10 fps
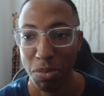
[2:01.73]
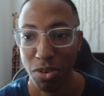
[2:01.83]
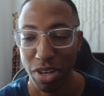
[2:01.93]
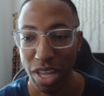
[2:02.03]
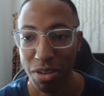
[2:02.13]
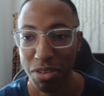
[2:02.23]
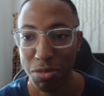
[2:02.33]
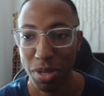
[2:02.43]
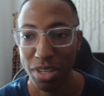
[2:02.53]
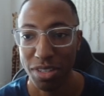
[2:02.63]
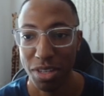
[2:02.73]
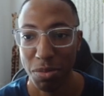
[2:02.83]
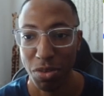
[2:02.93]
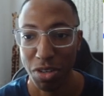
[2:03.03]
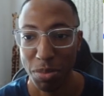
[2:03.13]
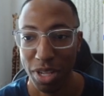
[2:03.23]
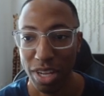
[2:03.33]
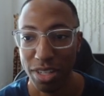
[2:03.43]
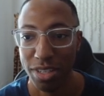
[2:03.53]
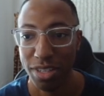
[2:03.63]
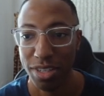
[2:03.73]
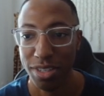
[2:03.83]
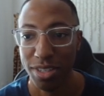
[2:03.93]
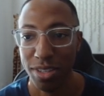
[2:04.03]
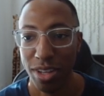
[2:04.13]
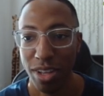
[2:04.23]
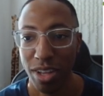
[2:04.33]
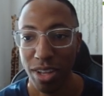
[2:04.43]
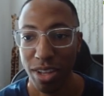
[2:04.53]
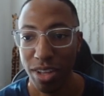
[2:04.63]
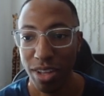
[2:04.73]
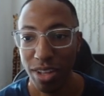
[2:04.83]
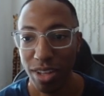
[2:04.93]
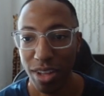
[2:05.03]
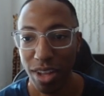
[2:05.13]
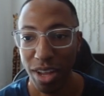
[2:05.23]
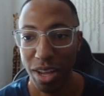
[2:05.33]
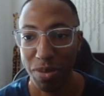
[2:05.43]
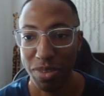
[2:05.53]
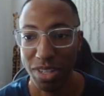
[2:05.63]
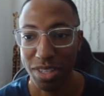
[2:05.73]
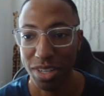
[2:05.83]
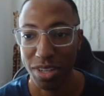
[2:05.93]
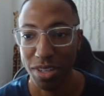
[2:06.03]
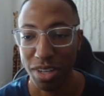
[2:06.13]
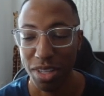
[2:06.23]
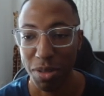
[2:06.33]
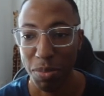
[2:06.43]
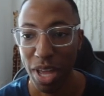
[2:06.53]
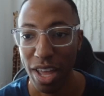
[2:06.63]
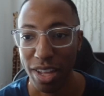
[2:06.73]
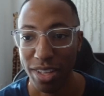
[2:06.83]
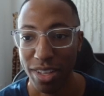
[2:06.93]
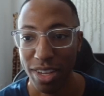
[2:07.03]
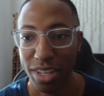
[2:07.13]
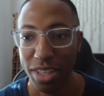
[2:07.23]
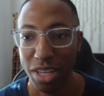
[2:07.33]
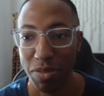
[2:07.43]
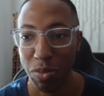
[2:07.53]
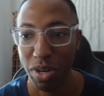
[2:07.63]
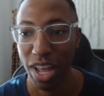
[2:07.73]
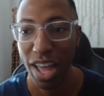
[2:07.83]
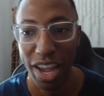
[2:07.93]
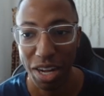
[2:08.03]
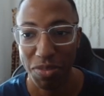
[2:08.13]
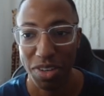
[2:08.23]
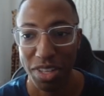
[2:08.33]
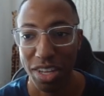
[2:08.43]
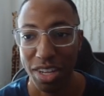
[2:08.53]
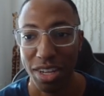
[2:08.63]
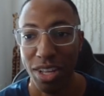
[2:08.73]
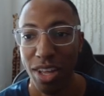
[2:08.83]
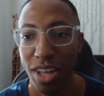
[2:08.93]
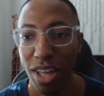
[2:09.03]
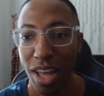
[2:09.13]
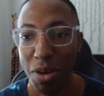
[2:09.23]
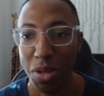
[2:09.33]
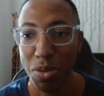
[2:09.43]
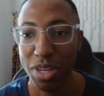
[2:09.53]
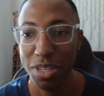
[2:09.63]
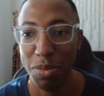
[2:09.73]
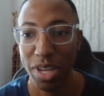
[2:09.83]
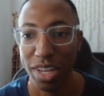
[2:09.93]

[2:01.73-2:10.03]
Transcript: counter space and more appliances, just to cook in the back kind of thing if you want to hide everything. I really wanted to make a